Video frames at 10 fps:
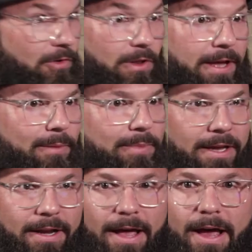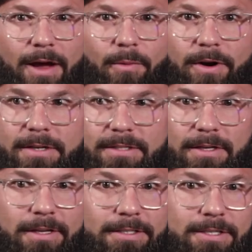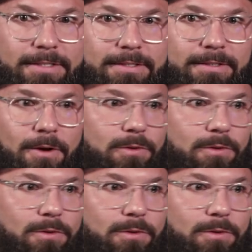Or like a BNI where it's literally just